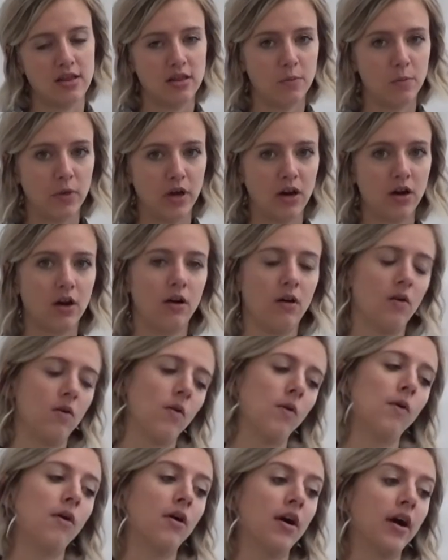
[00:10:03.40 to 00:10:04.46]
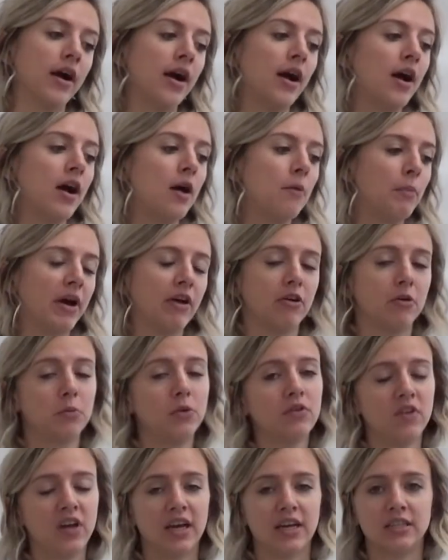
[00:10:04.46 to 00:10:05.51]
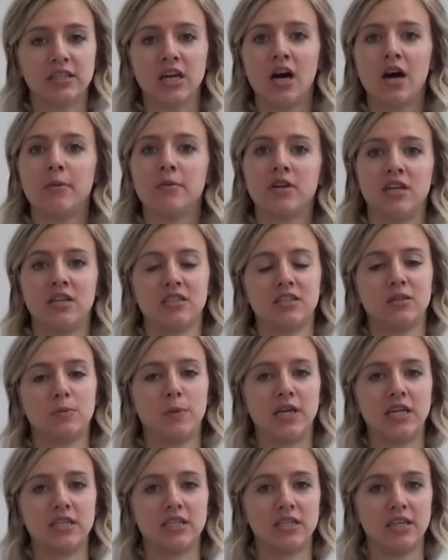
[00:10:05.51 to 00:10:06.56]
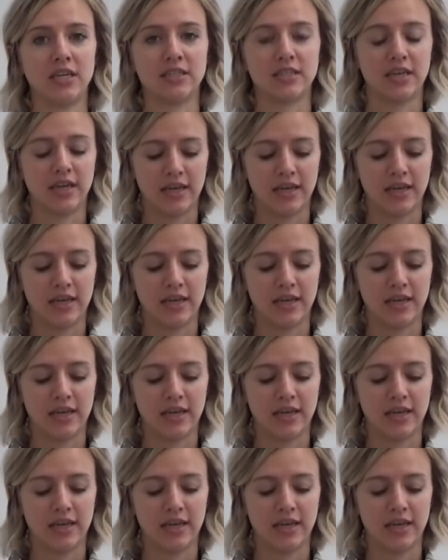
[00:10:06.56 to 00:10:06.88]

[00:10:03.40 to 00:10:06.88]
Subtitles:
in the middle, or by removing a dominant species,